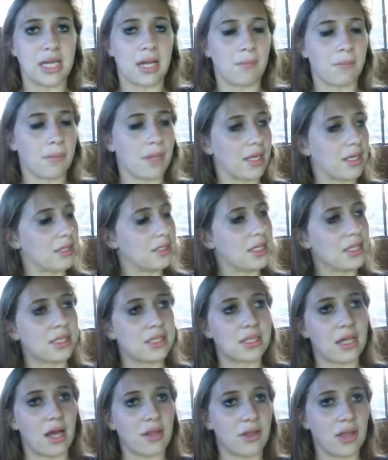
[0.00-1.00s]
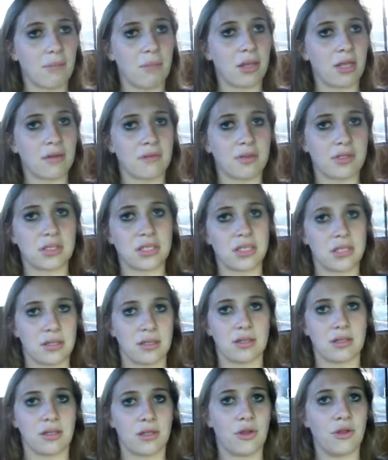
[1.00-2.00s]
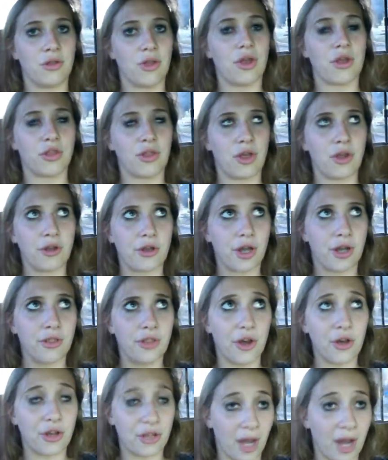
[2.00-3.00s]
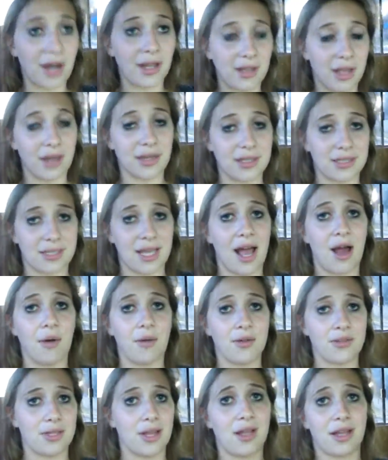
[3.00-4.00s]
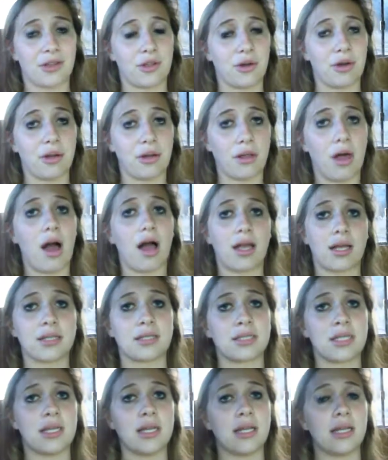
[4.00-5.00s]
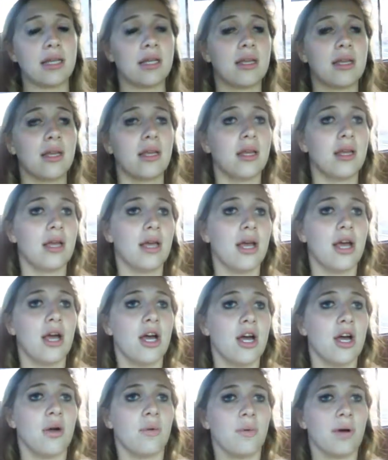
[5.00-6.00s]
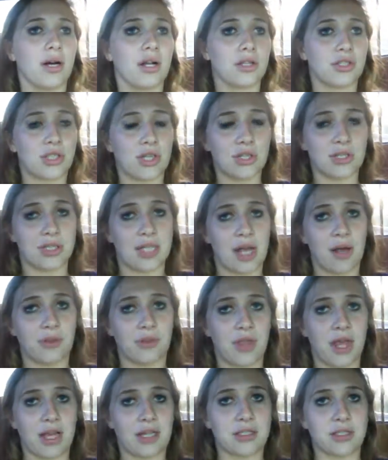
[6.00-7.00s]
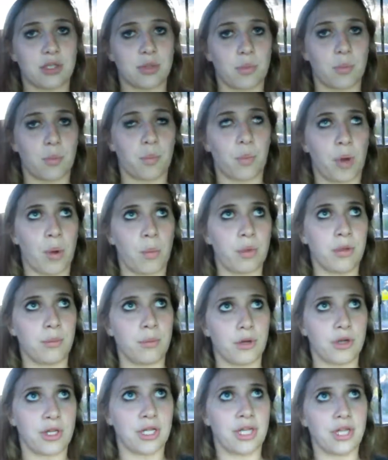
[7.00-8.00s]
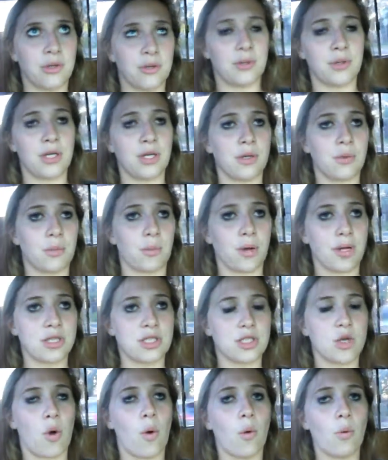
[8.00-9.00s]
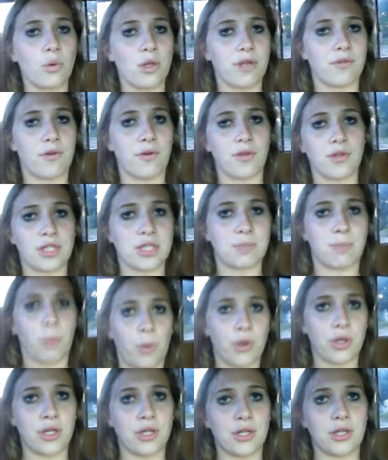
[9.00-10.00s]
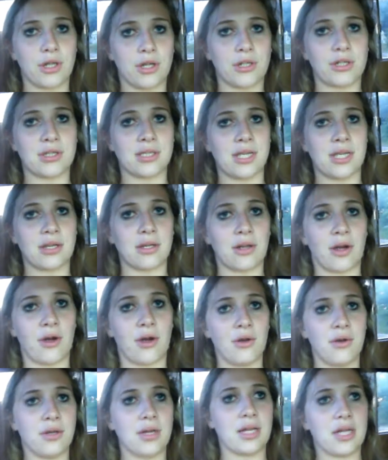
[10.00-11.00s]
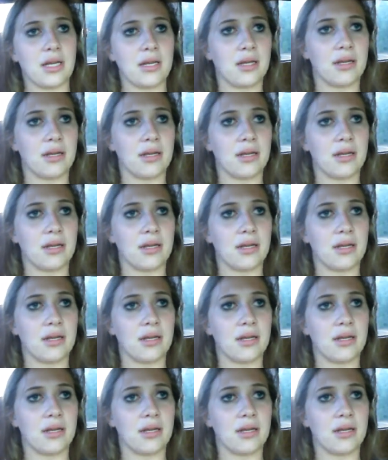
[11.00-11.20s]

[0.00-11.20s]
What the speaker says: And I'm like, it's not that big of a deal, and they're gonna let us out. It's not like they're gonna lock us in. Well, it turns out that what we were hearing was only for the sporting goods and gardening.